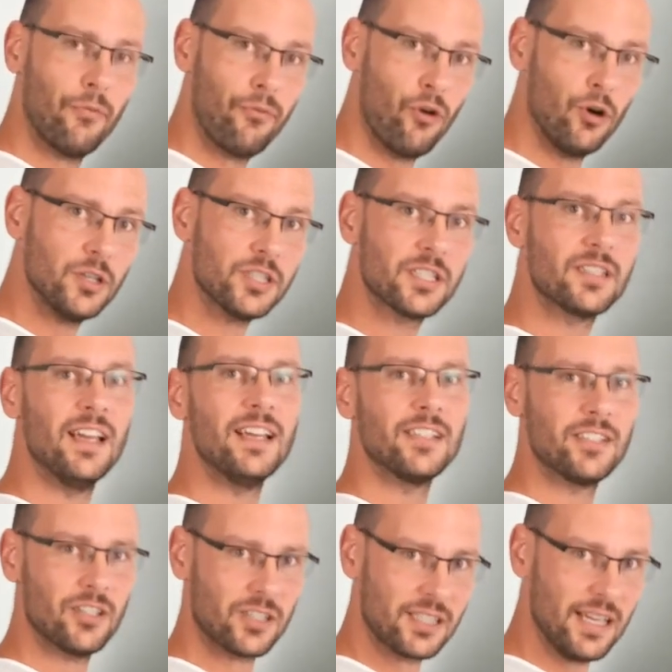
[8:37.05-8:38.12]
first
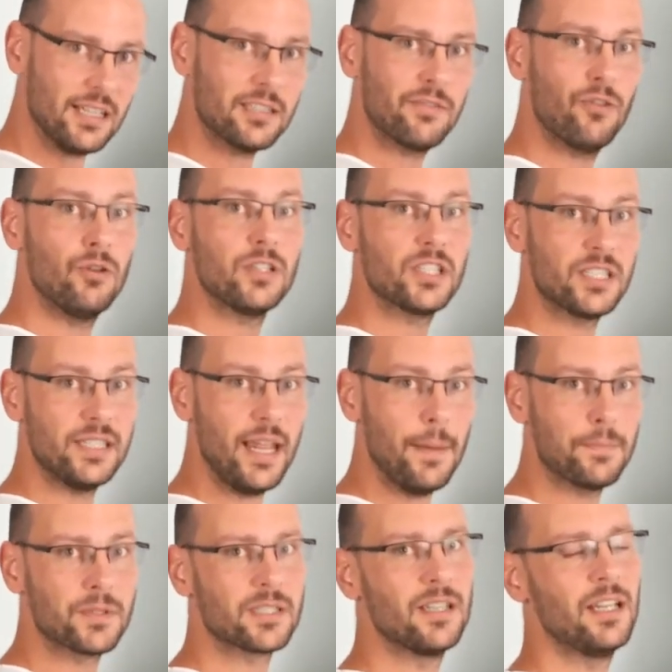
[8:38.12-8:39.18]
successful
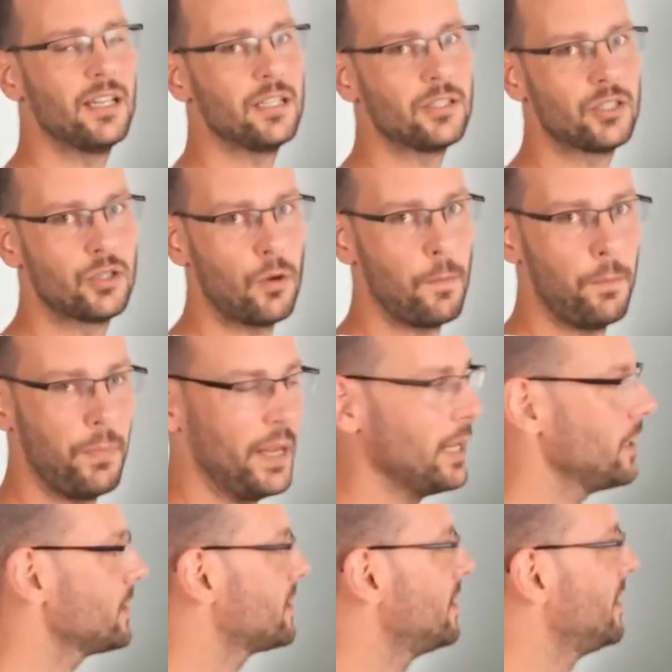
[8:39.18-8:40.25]
steps to
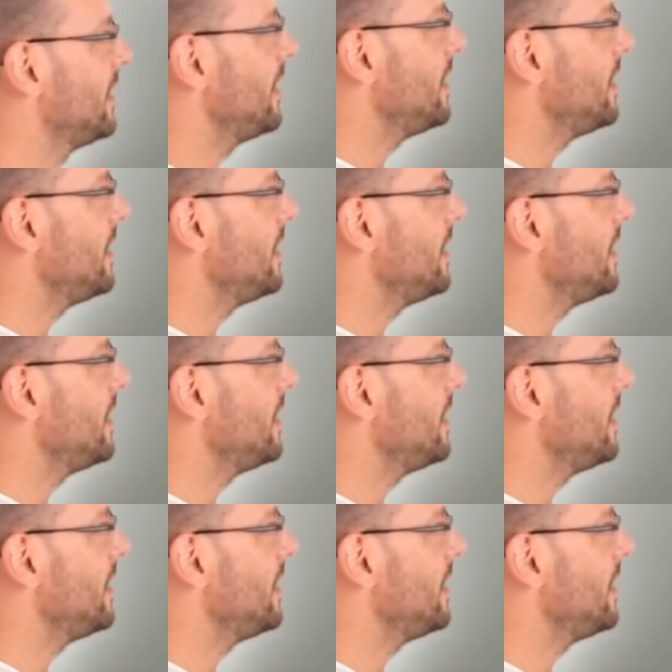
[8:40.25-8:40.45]
build